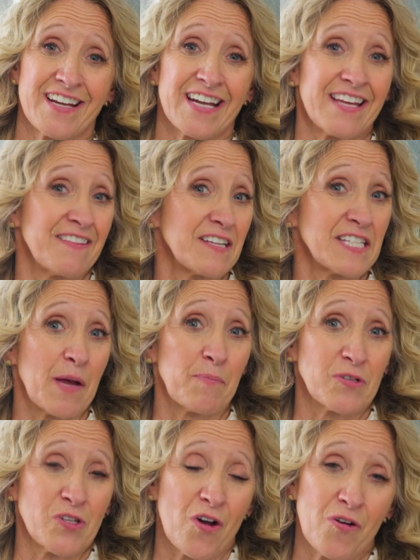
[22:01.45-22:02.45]
In this
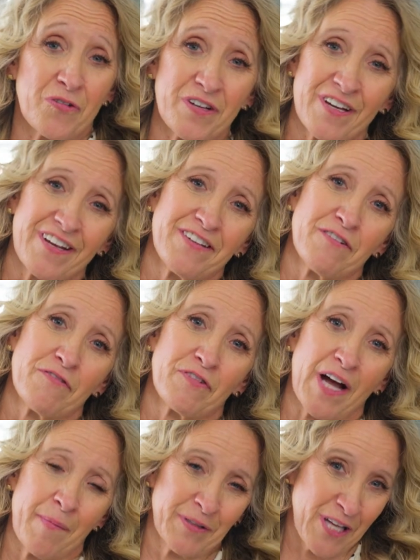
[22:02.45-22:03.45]
episode, you've
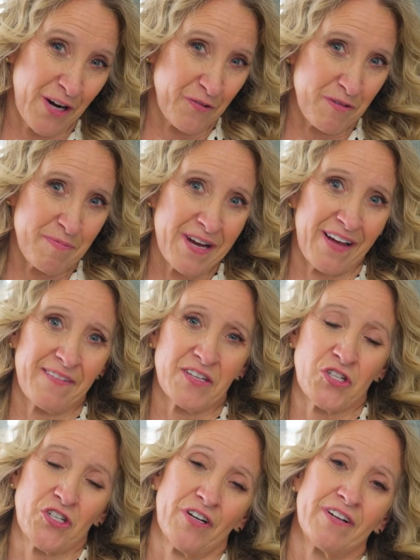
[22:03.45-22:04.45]
come along with me on
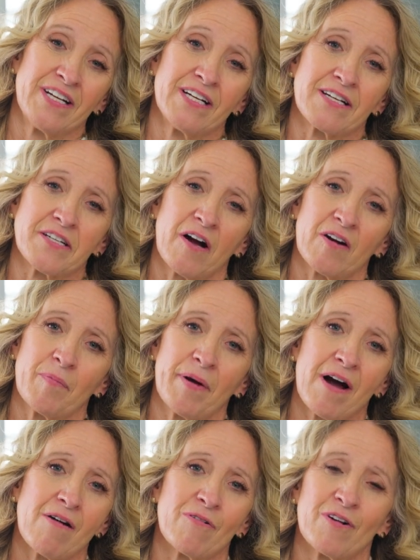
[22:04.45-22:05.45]
this journey to talk
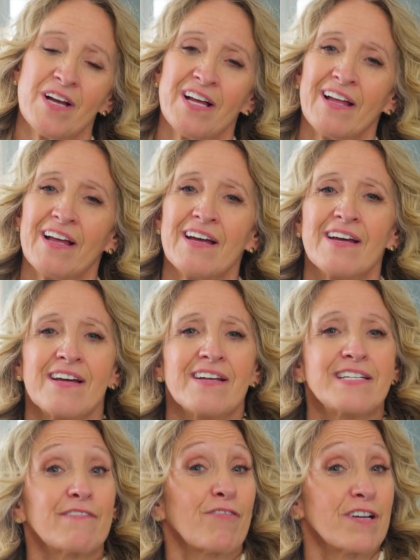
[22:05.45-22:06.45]
about
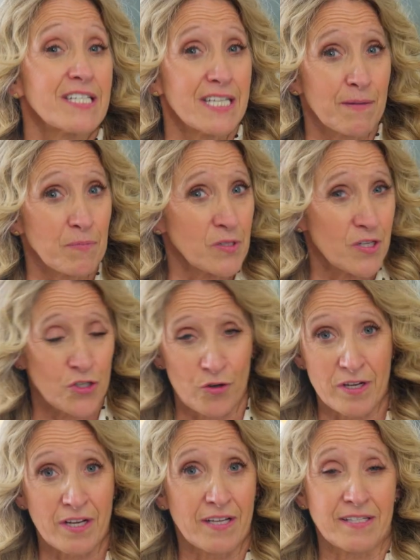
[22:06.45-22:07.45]
different tips and
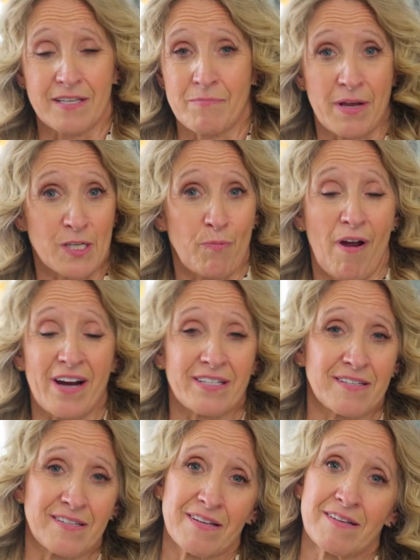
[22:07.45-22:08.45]
tricks and best
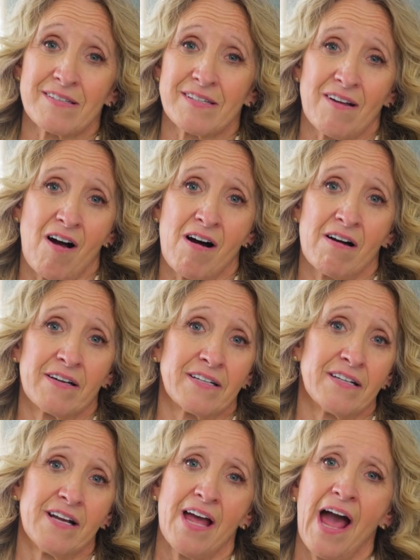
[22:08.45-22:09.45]
practices
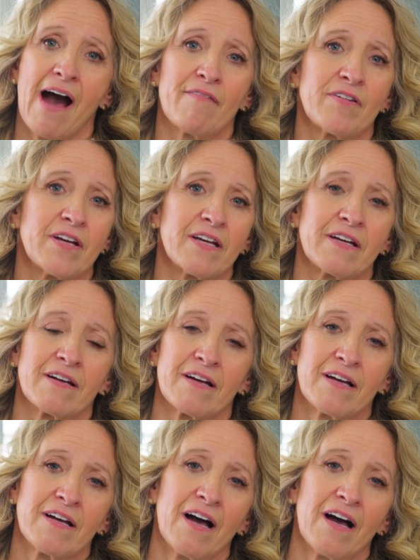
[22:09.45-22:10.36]
on having